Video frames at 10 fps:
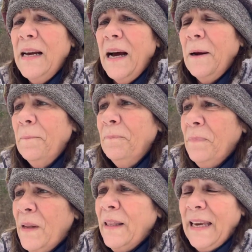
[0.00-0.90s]
Um,
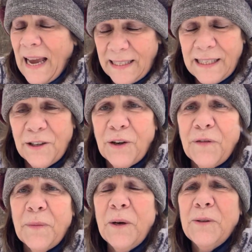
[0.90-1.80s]
yes, learn
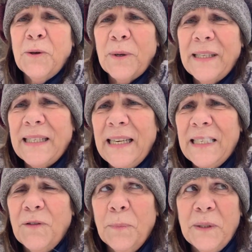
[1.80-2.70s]
from those who are
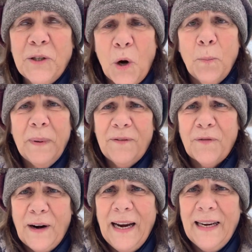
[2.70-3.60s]
successful, but don't be
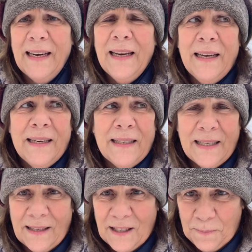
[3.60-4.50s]
afraid
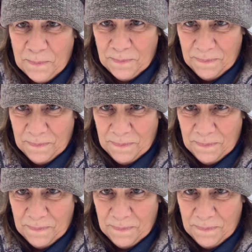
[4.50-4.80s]
to, to